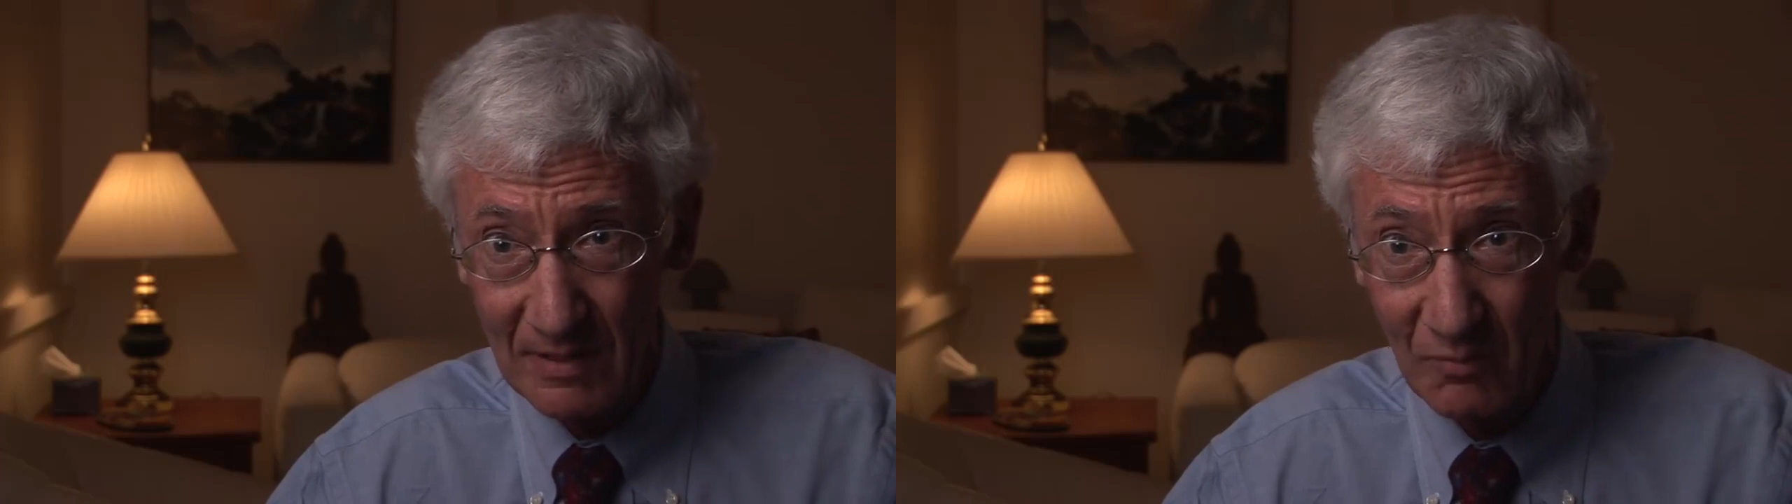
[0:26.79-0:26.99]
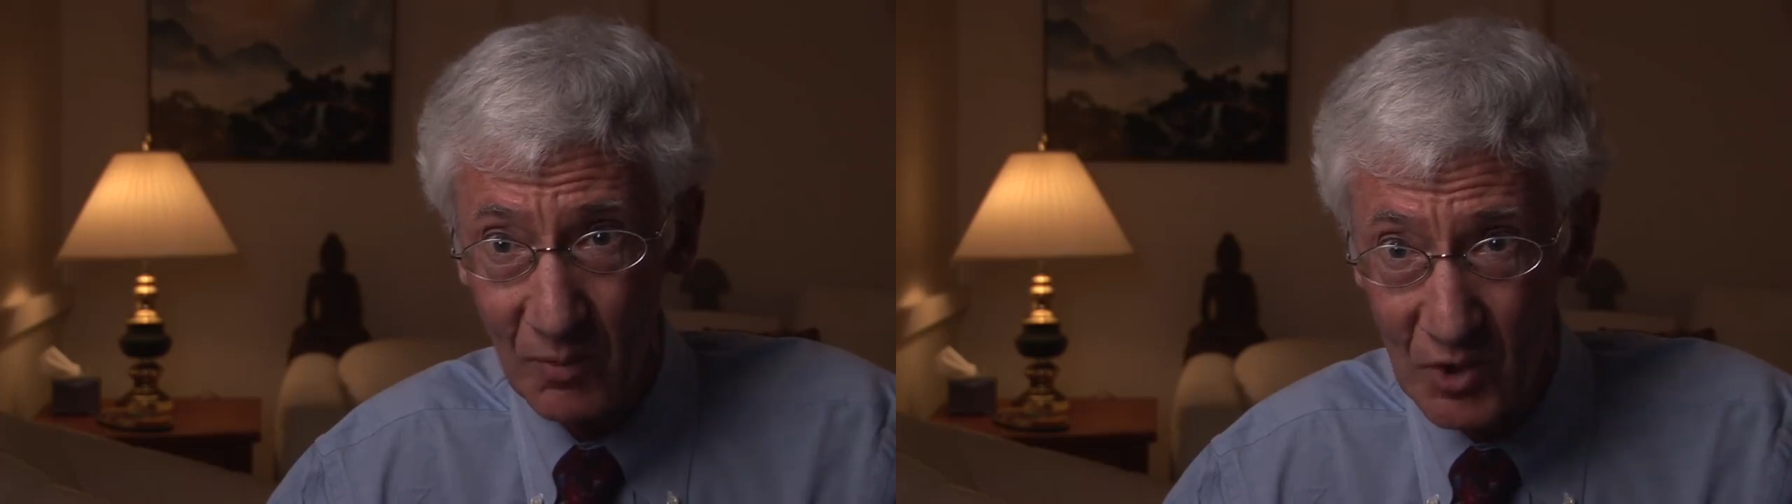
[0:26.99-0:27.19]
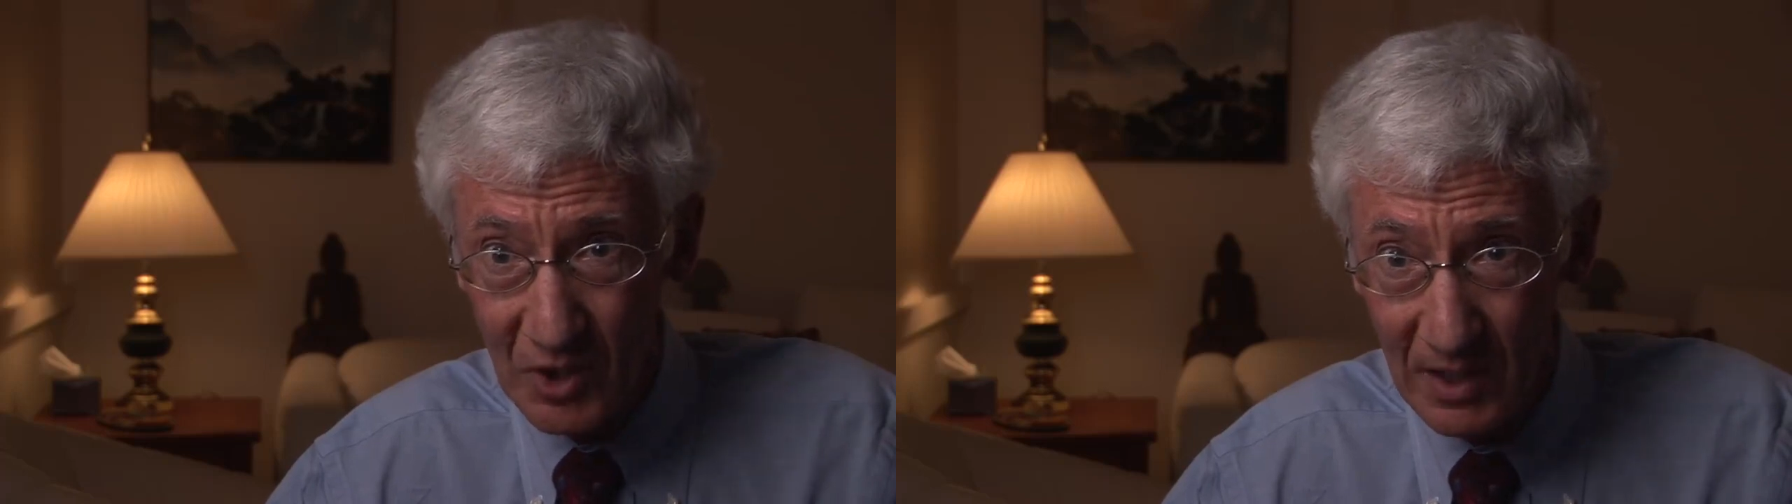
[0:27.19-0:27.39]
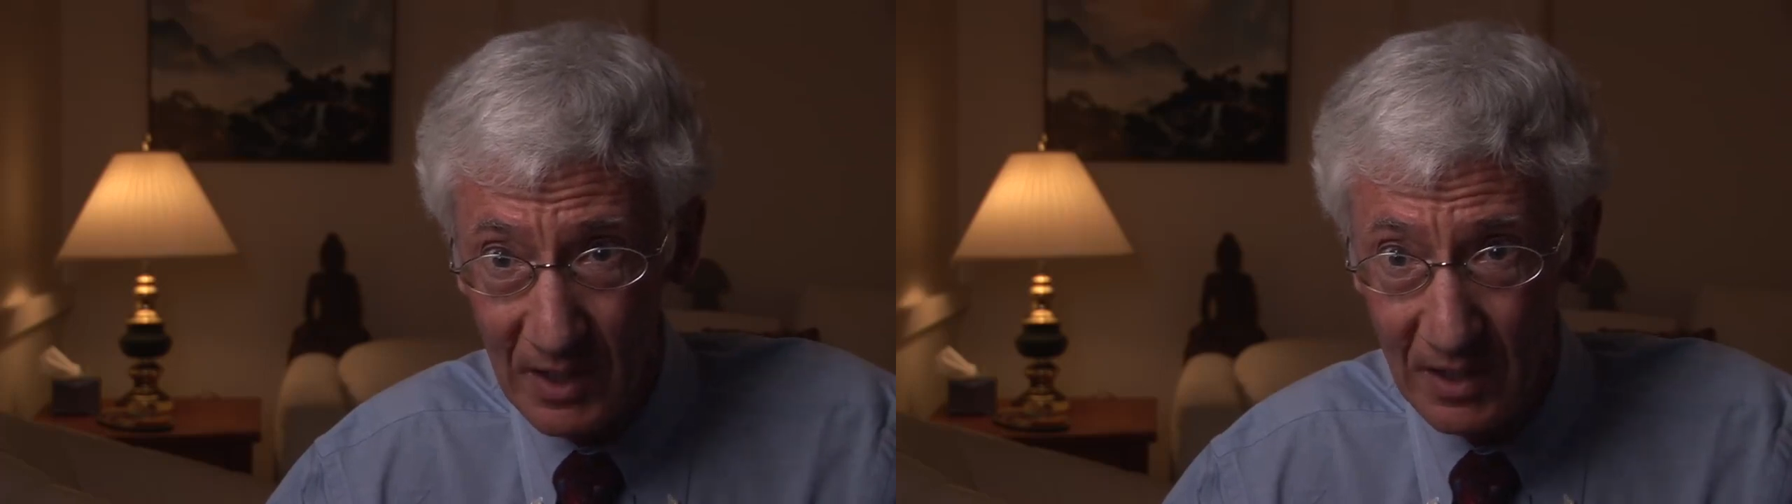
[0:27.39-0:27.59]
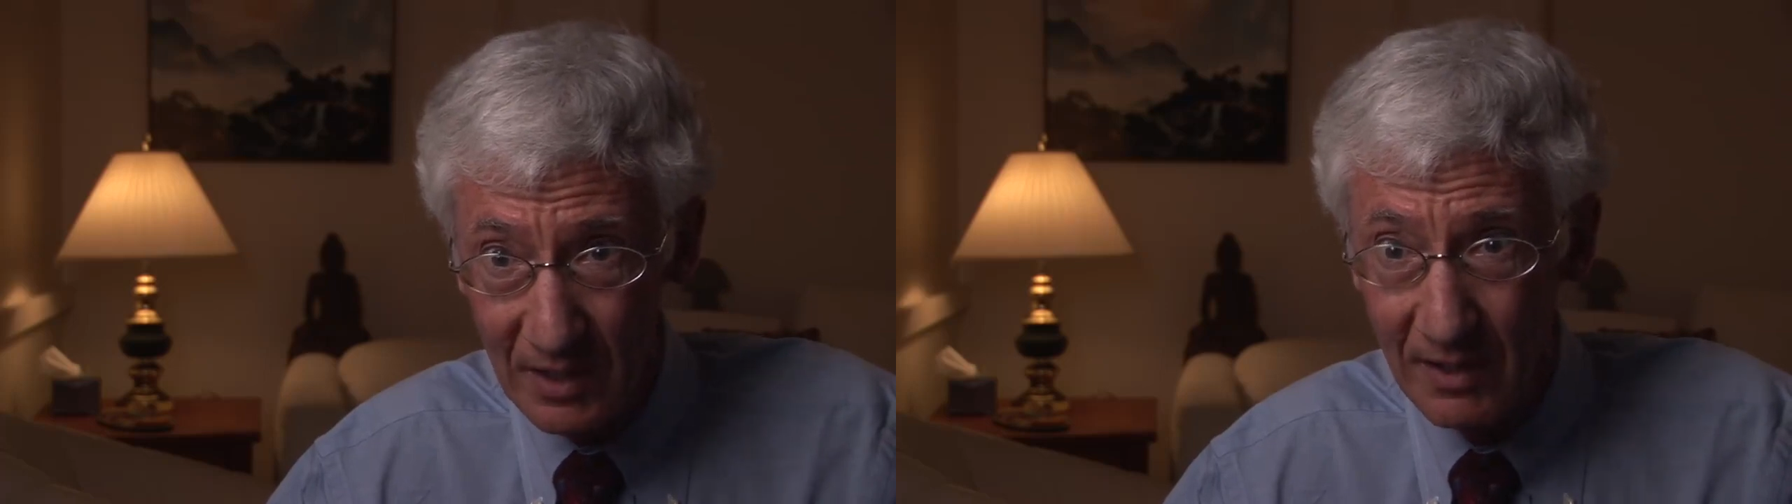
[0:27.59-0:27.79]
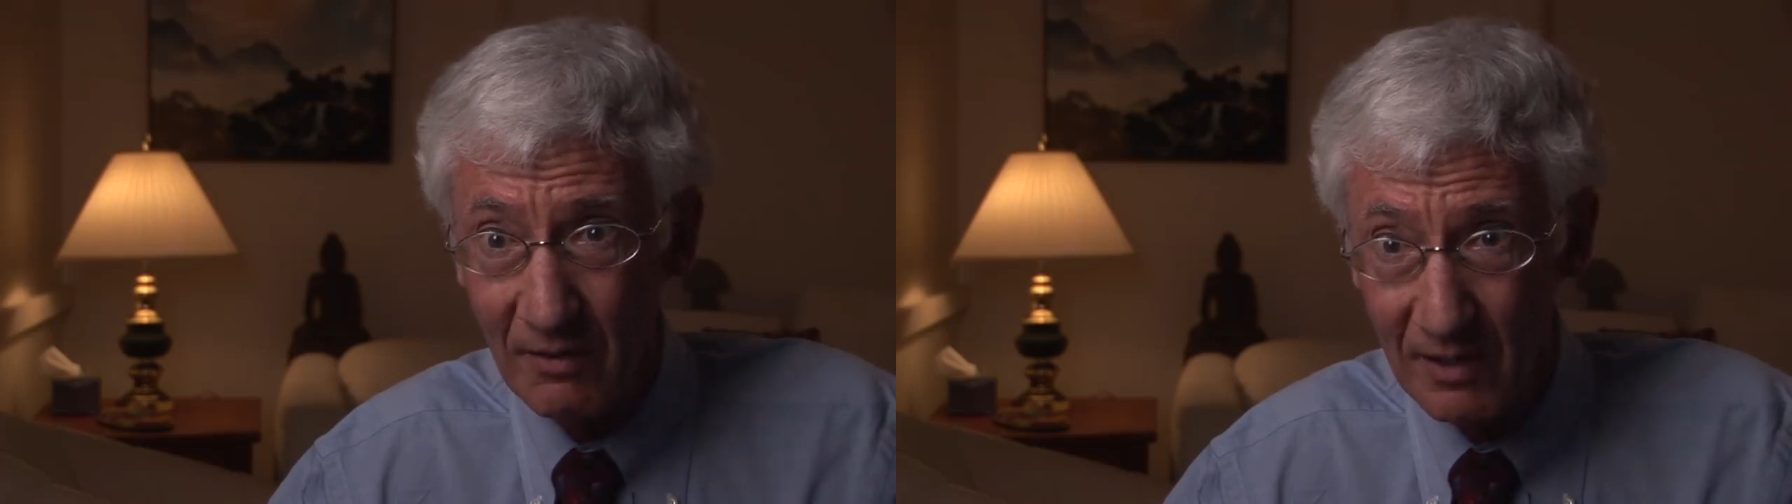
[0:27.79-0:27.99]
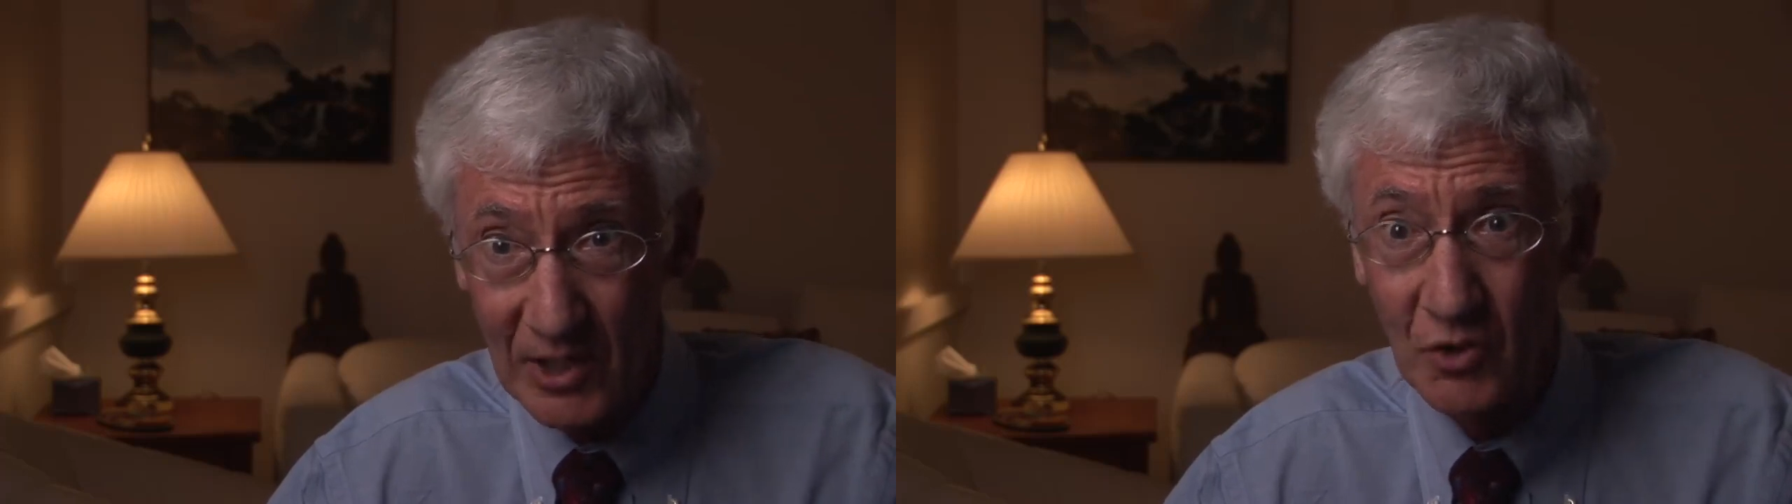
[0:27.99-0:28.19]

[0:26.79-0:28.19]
which can literally